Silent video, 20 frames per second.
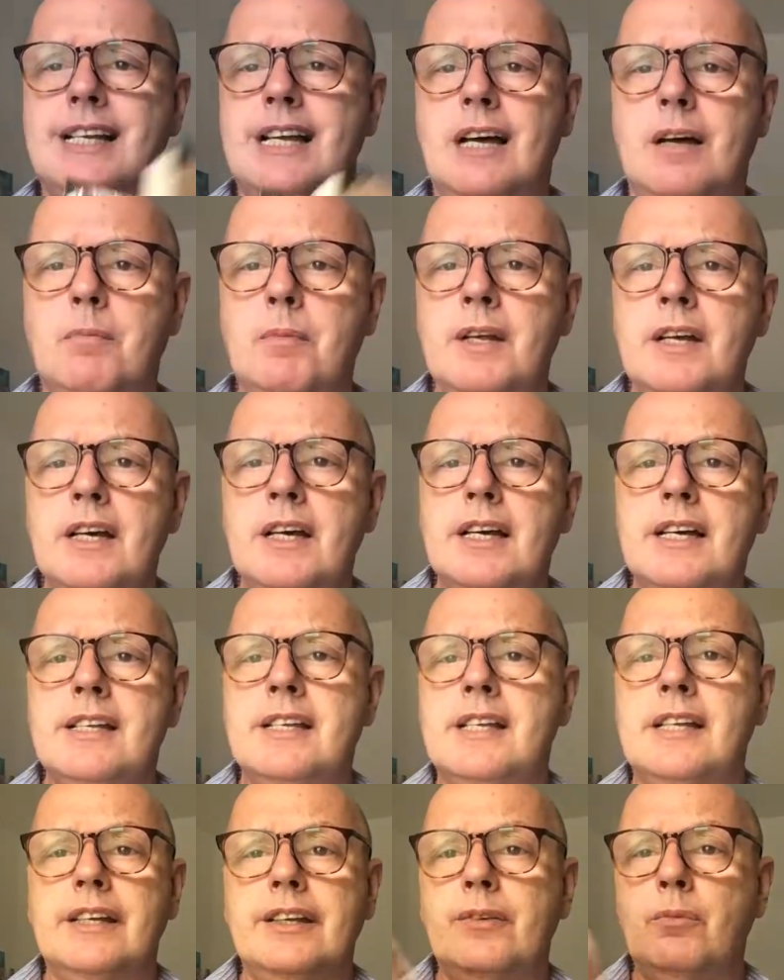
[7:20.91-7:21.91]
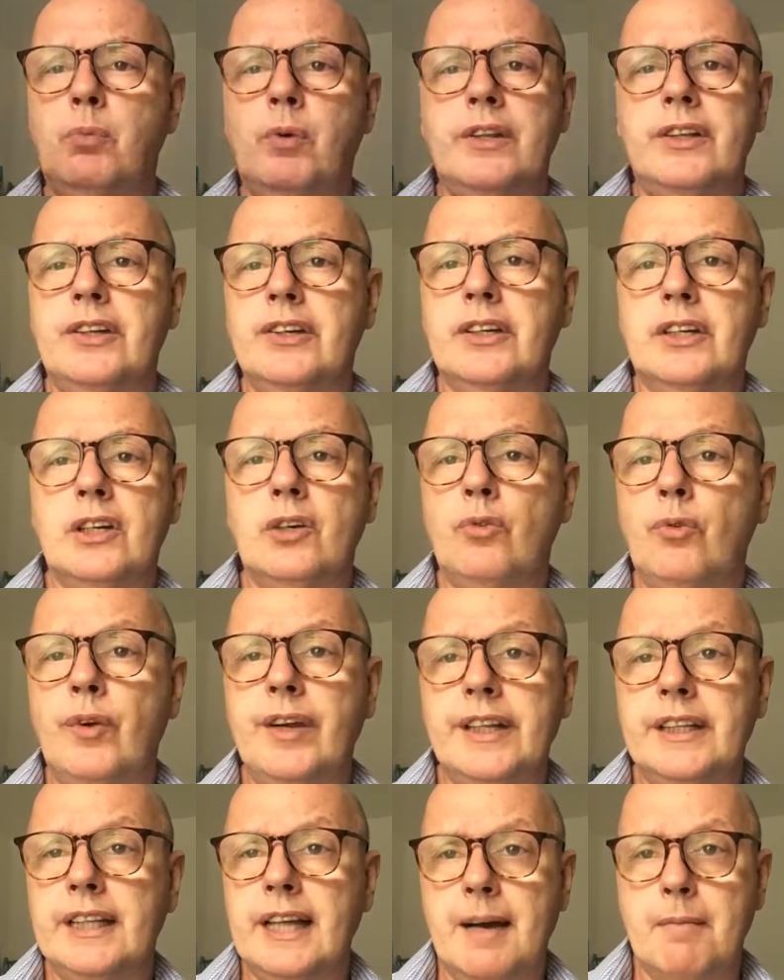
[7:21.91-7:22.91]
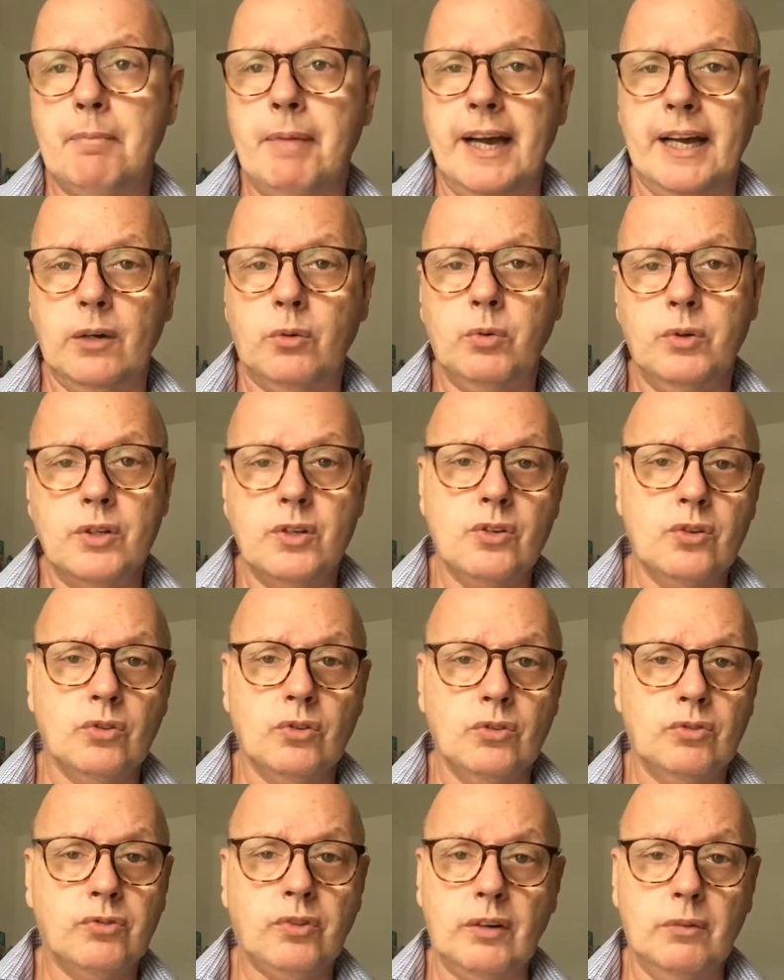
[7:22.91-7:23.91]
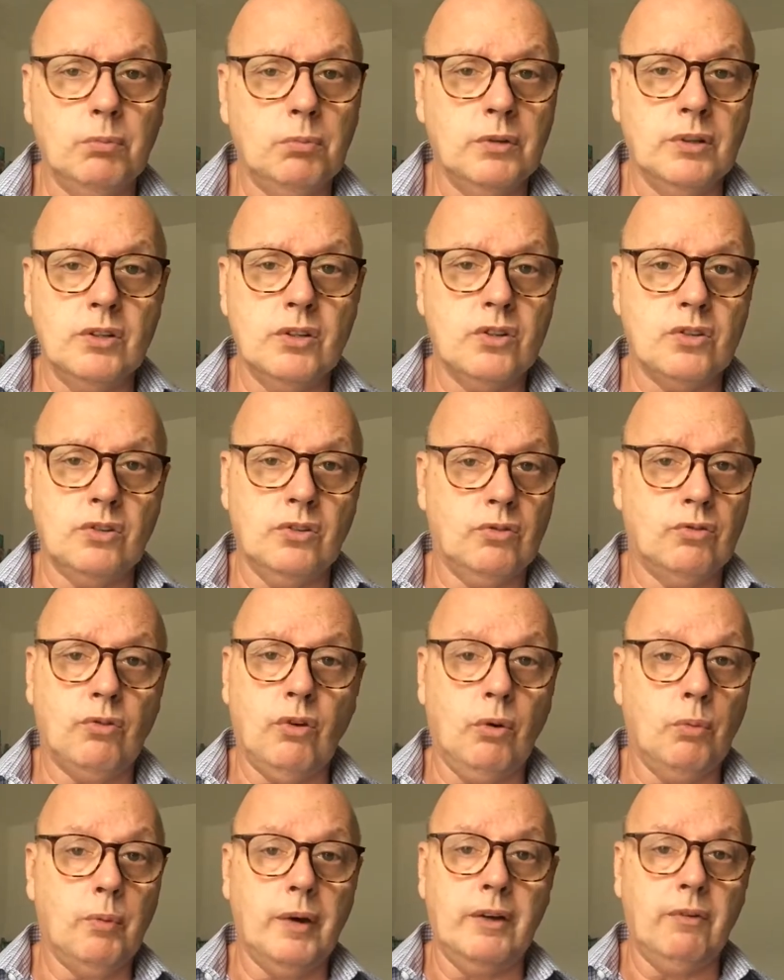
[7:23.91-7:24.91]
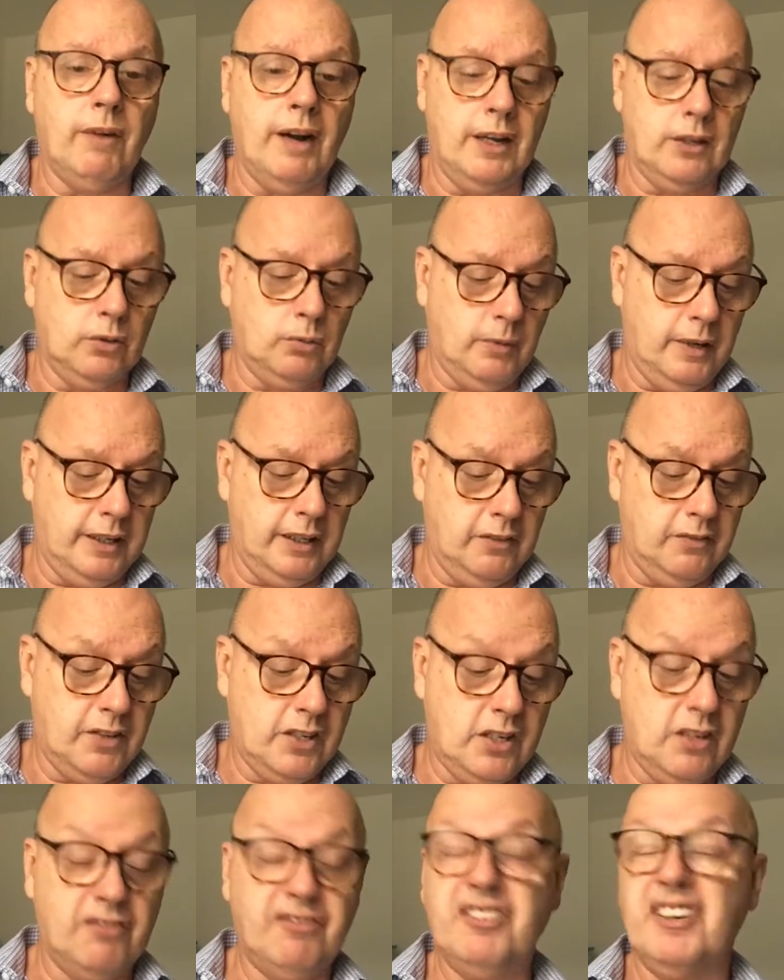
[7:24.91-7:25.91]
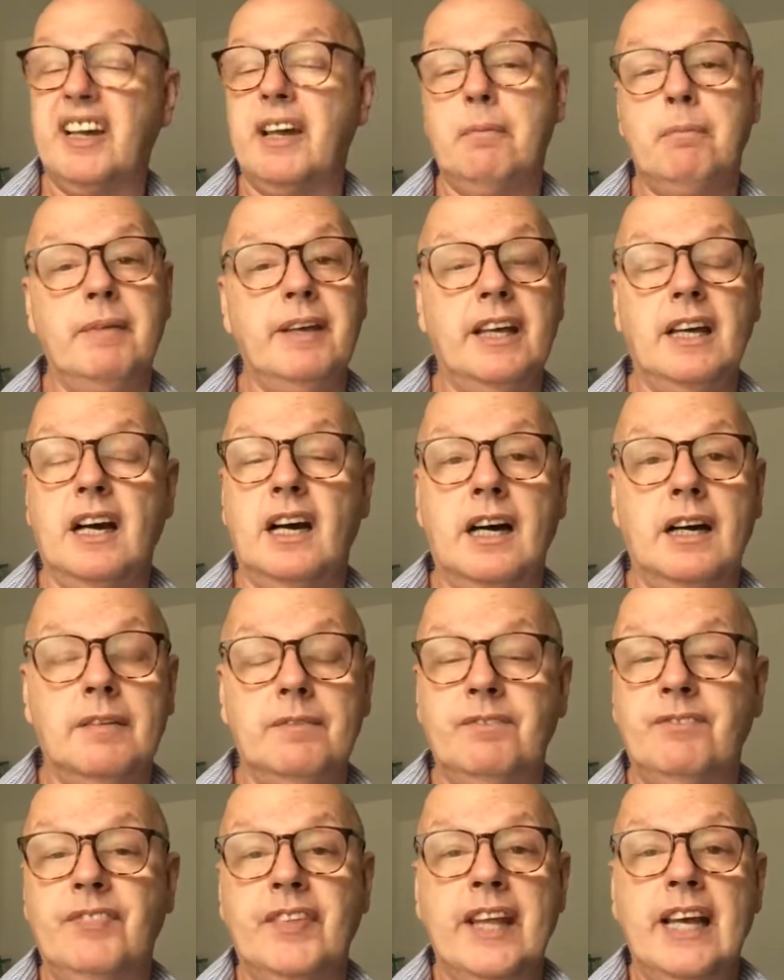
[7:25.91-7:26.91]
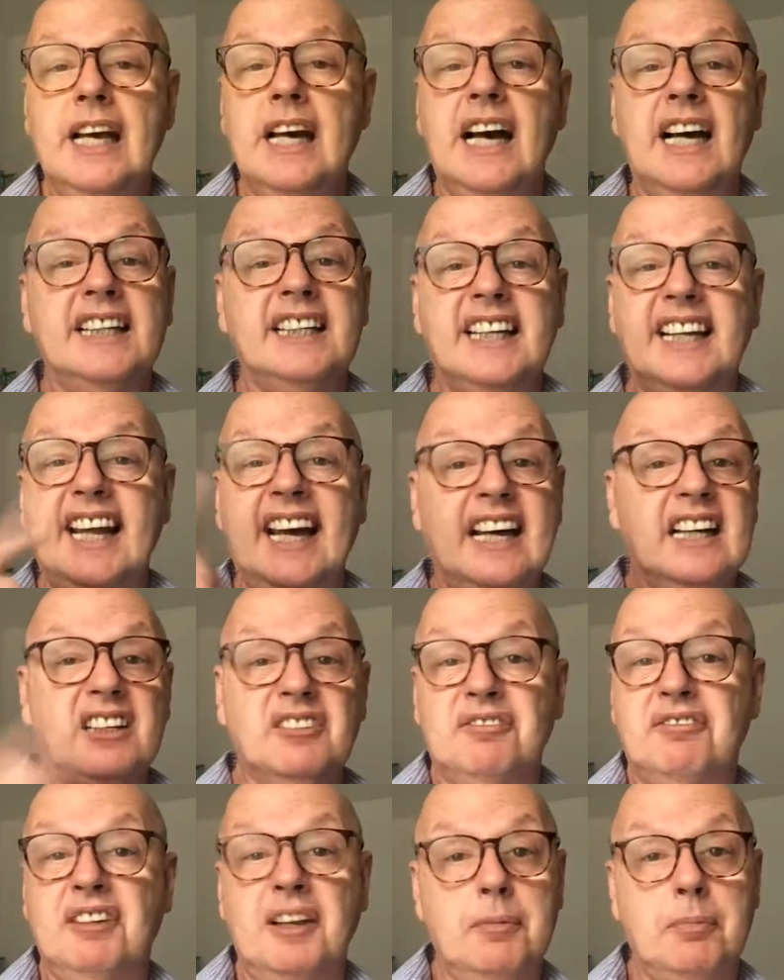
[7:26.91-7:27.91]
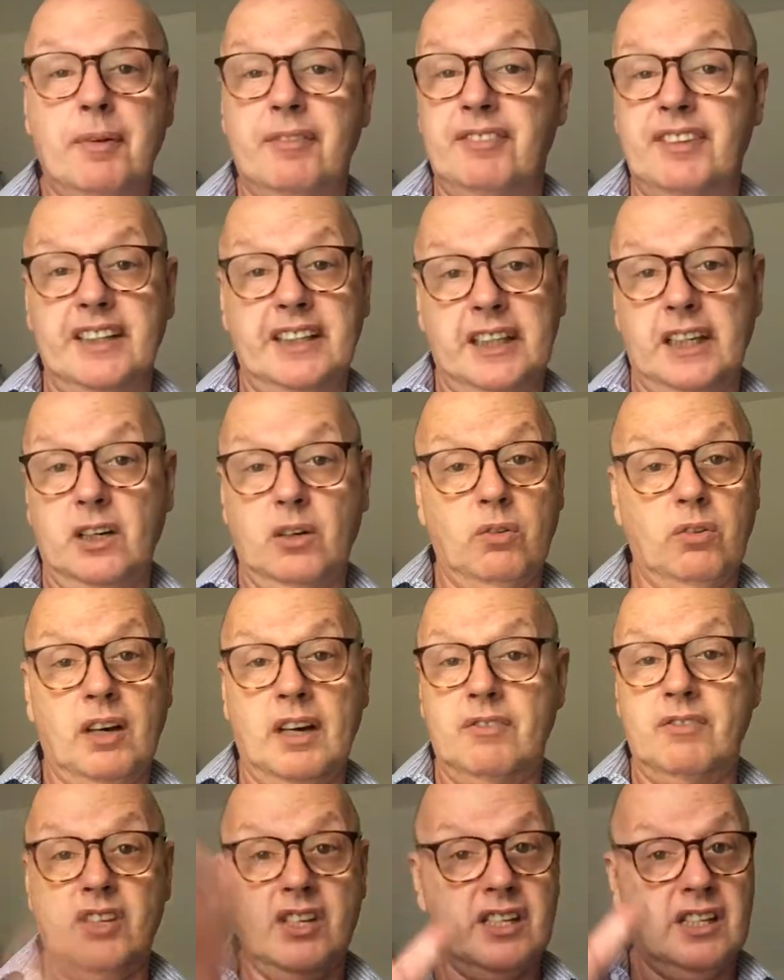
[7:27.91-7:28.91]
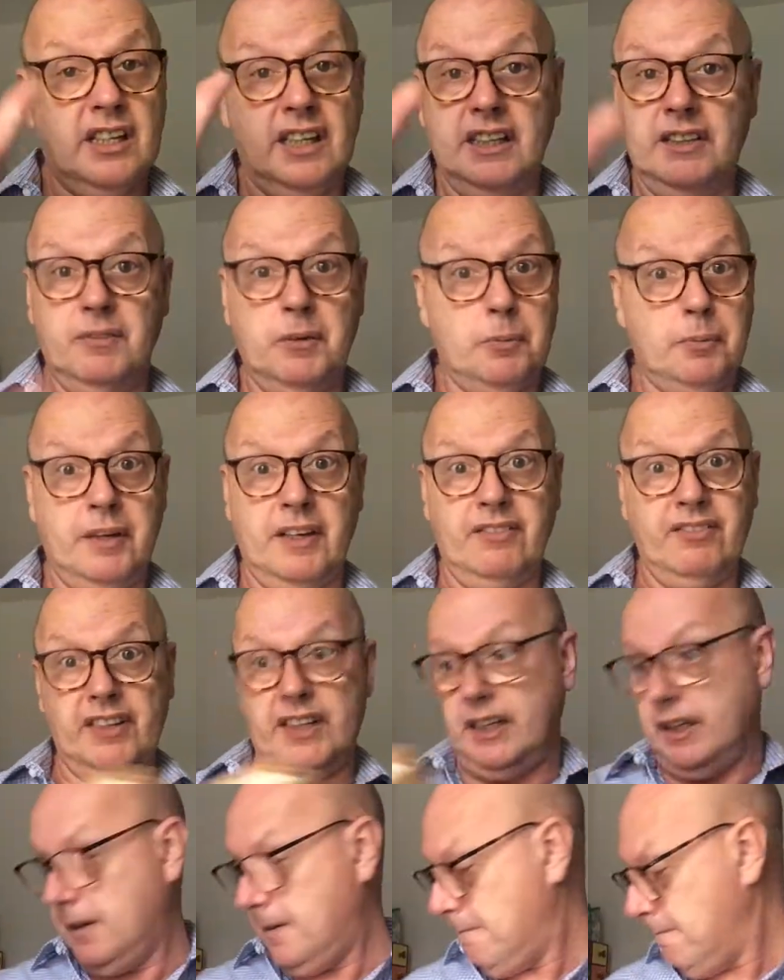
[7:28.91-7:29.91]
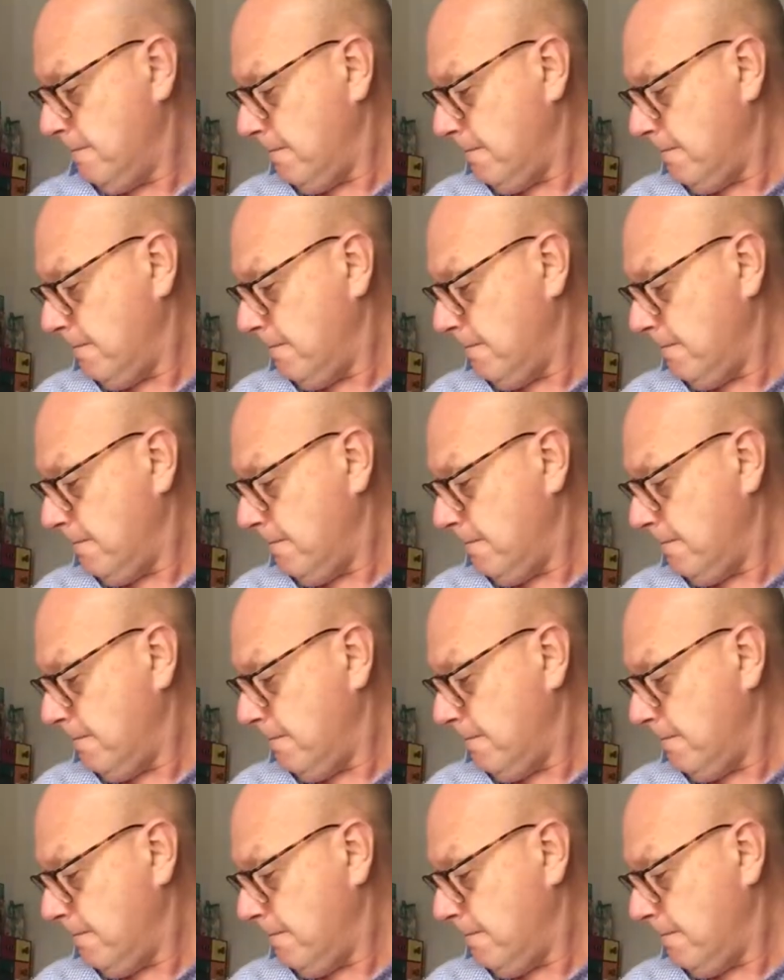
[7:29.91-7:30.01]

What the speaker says: up as to whether you're going to read that backwards or frontwards or wrong way round or whatever, so forgive me, I don't know how to flip a video, I'm just going to leave it be a video.